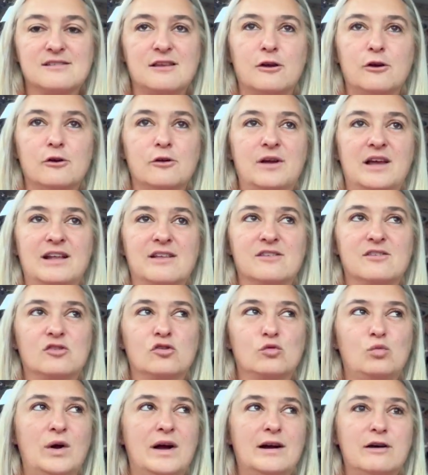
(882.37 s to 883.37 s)
So it's
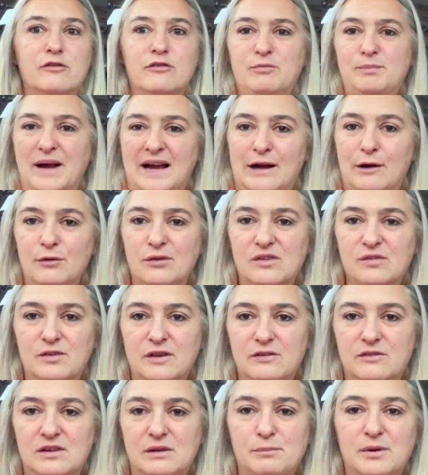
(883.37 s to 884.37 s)

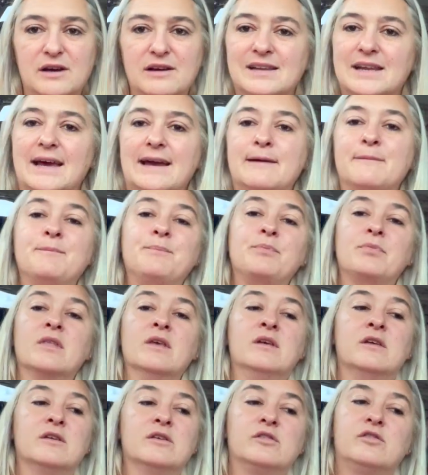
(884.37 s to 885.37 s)
£12.50 per day.
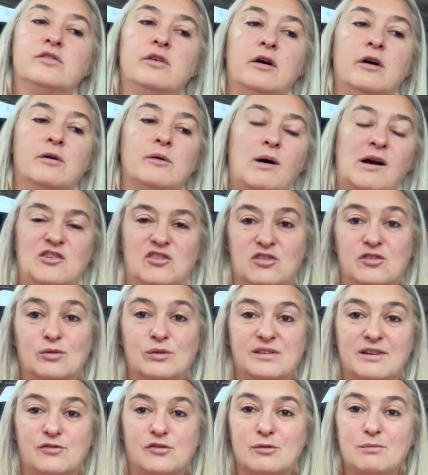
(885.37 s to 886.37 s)
So I just
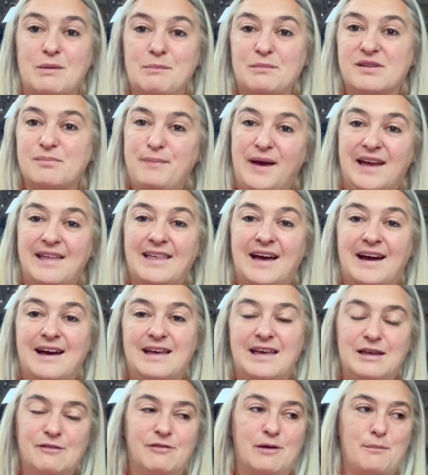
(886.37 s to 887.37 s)
always have to remember to pay
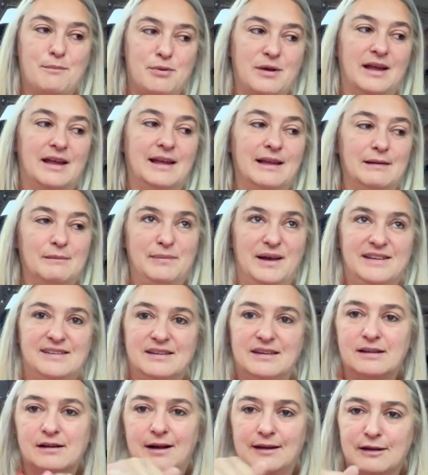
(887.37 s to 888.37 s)
that if I'm bringing
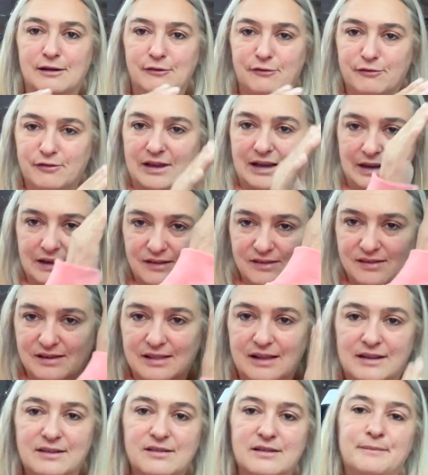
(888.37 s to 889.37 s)
Betty kind of into
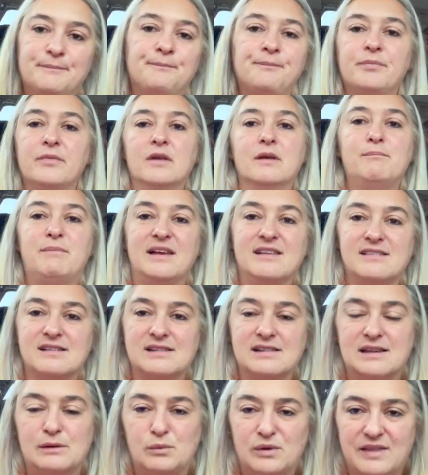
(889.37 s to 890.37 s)
London,
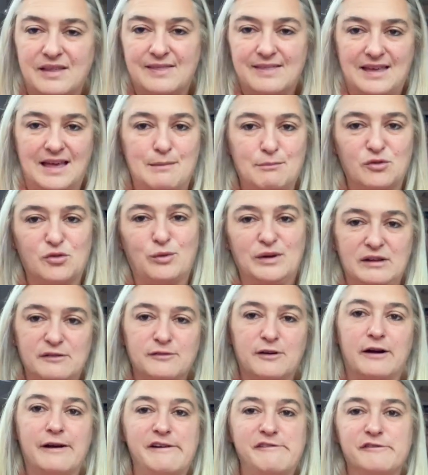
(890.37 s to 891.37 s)
basically within the
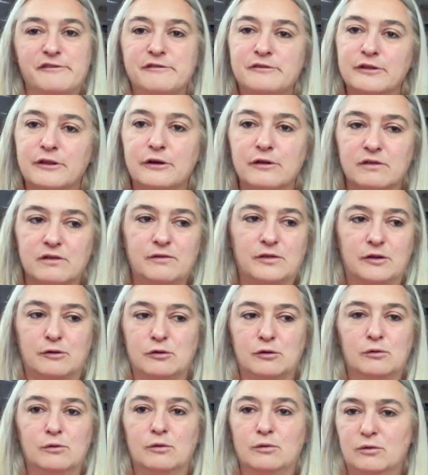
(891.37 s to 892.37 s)
M25, for those of you
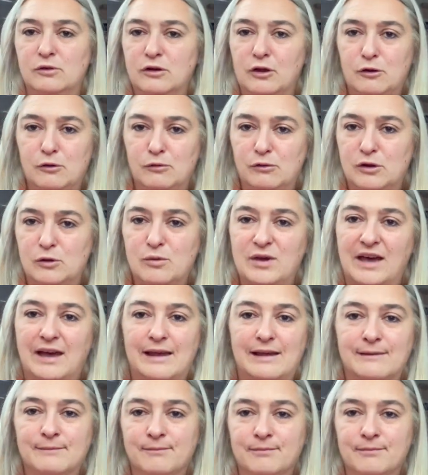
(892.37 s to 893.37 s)
who know
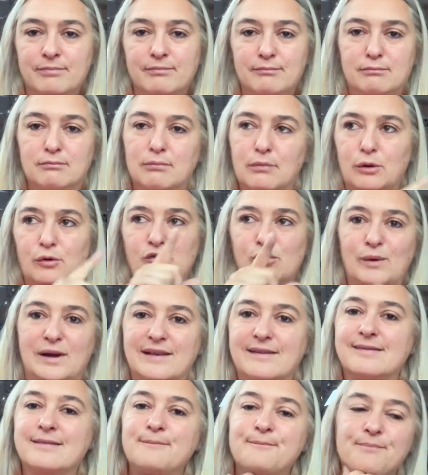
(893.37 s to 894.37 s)
UK
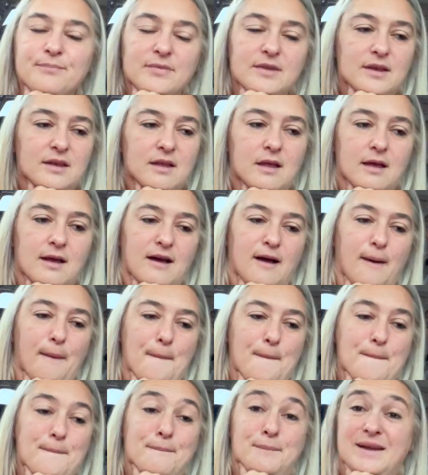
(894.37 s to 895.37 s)
motorways.
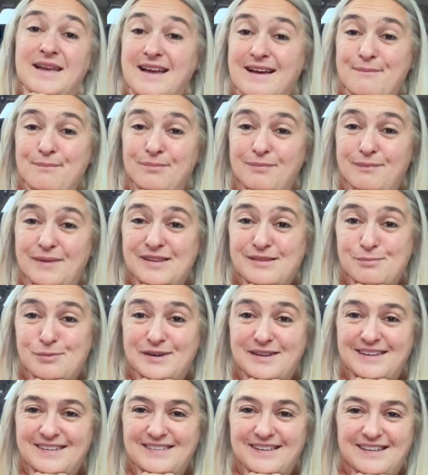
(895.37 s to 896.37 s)
But yeah, it's
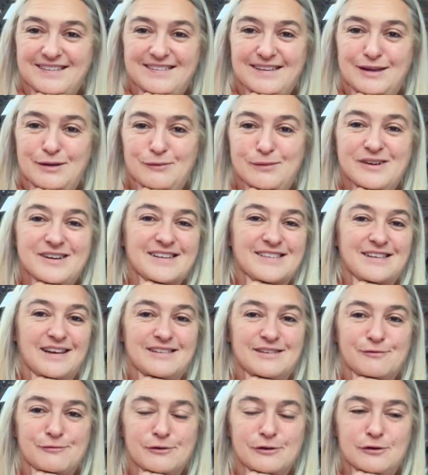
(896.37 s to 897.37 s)
pretty exciting. We're
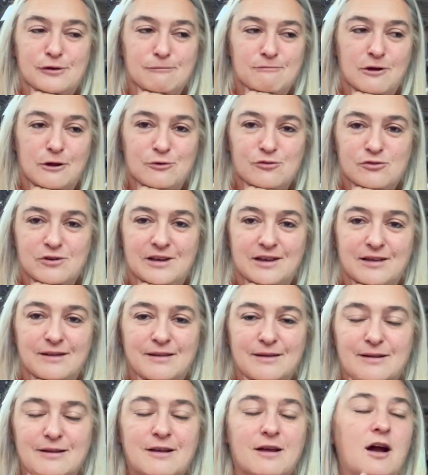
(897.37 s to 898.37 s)
excited for a road trip.
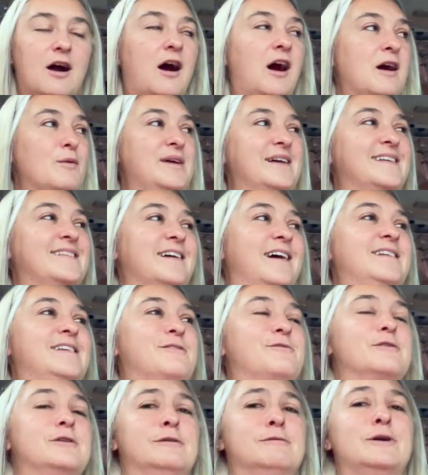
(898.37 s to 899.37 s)
Are we
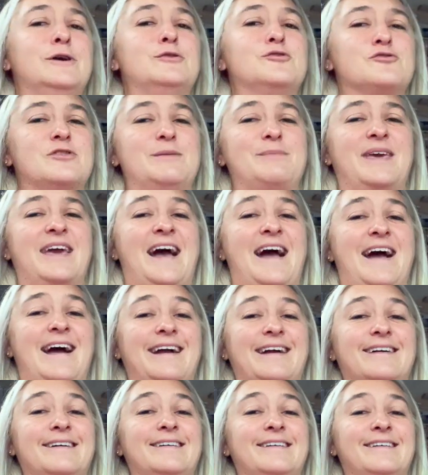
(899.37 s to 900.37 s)
excited for a road trip,
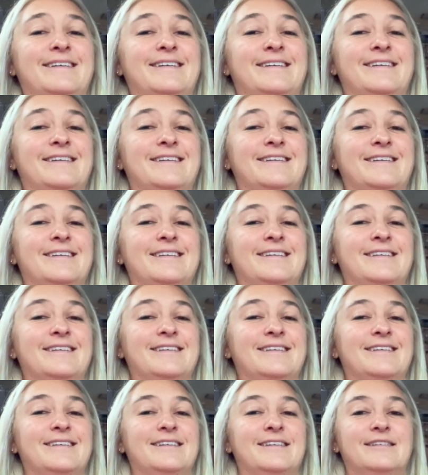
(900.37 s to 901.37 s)
gang?
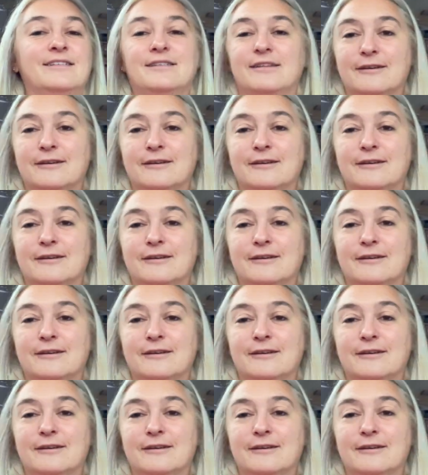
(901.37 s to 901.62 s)
No.